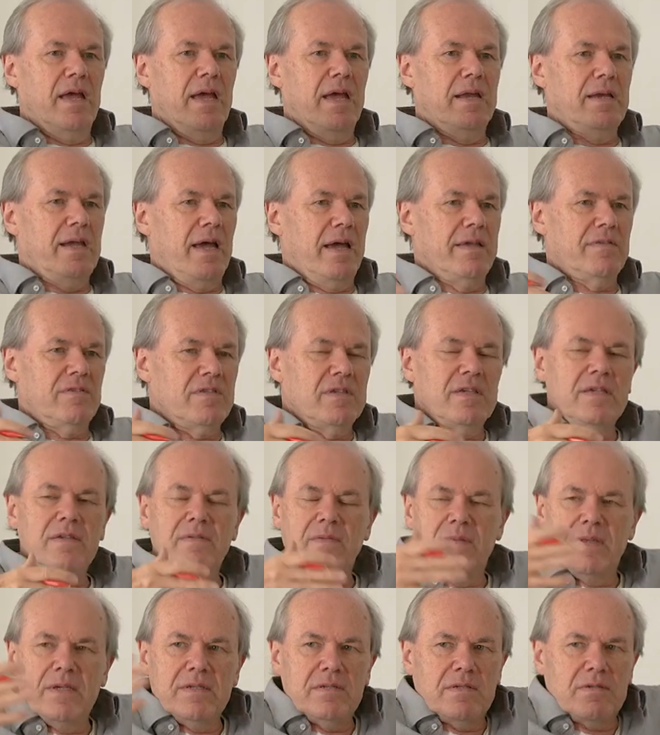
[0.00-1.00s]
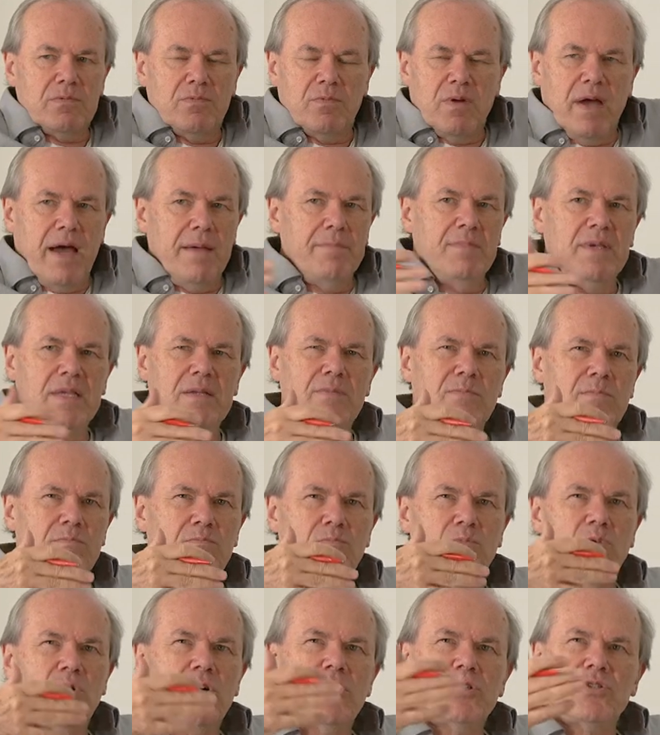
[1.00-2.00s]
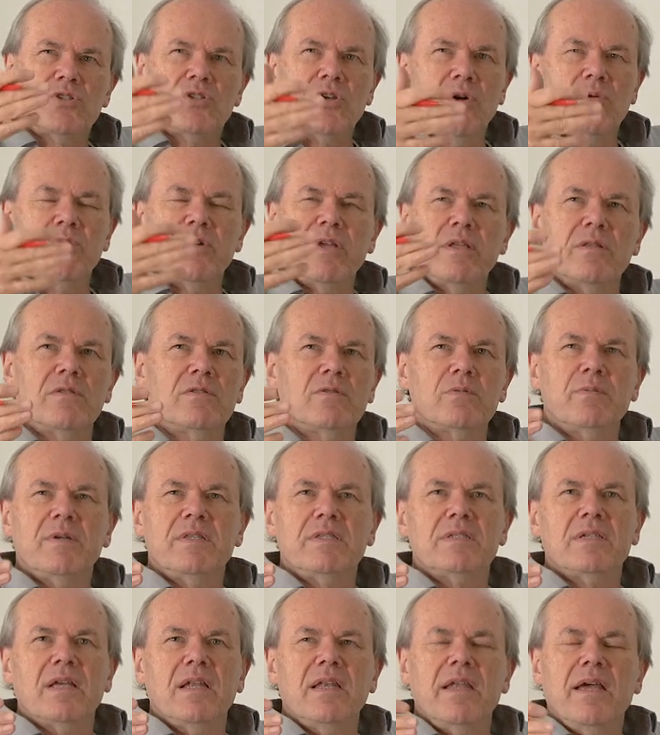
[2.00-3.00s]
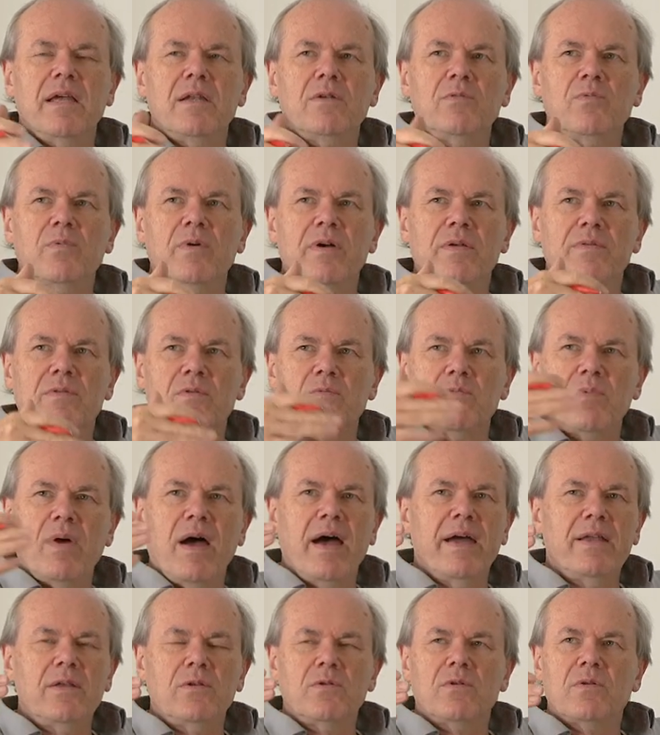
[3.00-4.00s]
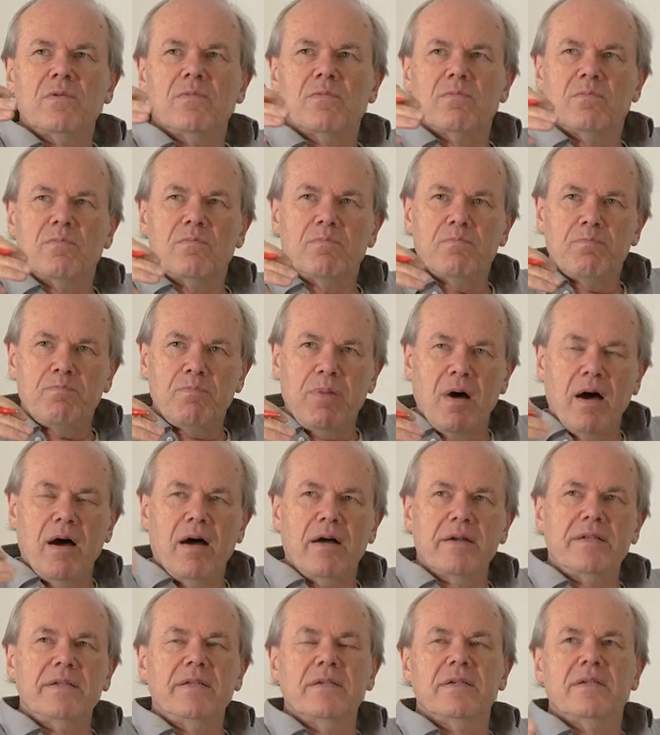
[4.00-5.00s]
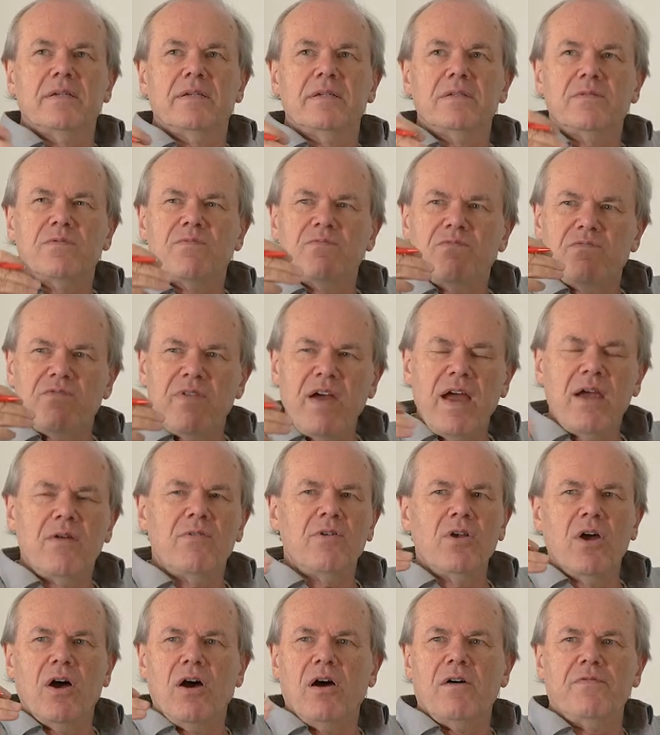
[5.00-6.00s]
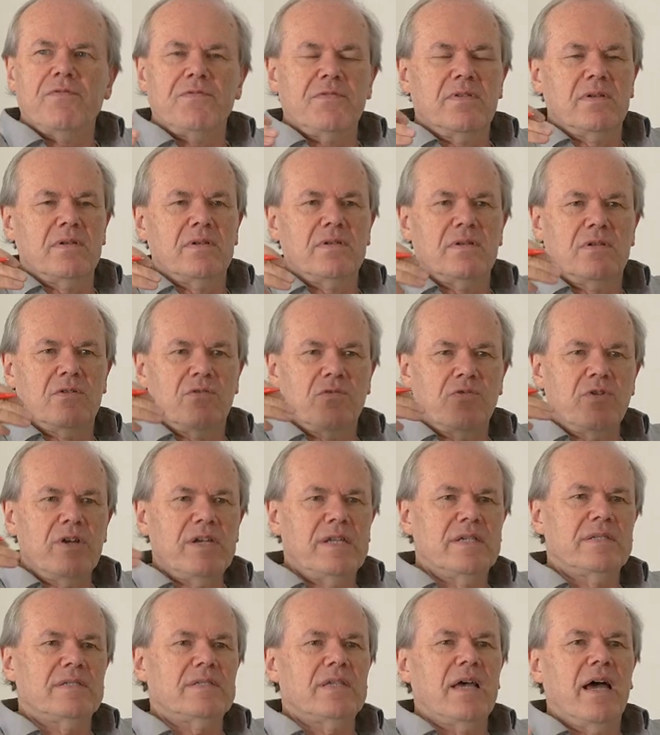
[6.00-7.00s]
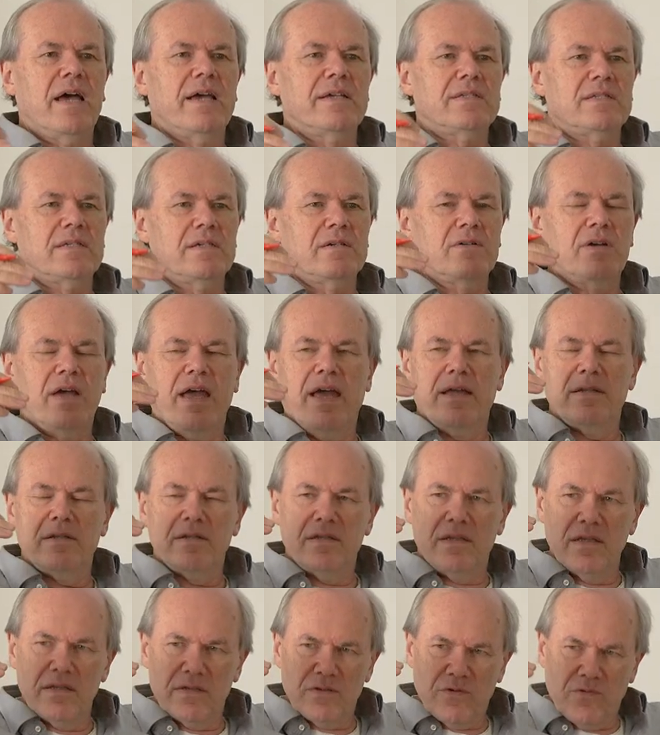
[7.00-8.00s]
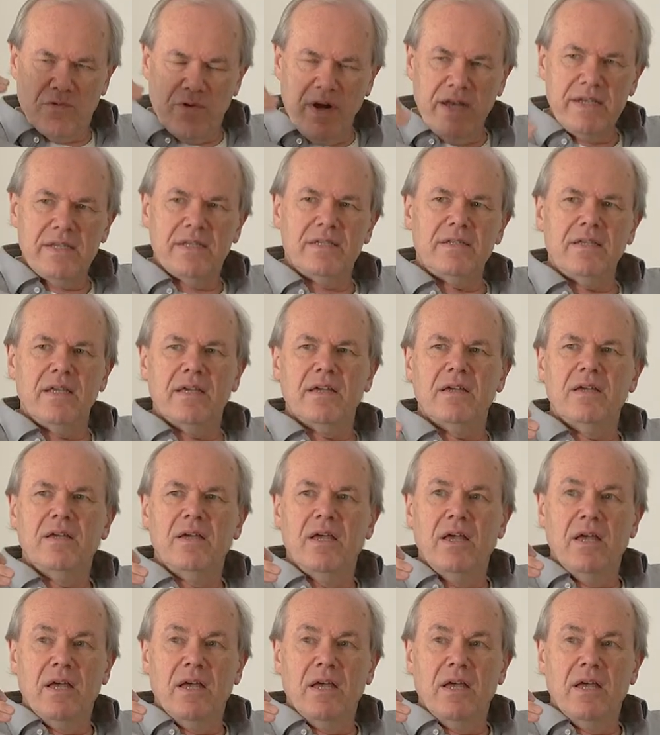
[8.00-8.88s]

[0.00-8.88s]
And I see this, I mean, more so in Switzerland, where the right party is very often criticizing and discrediting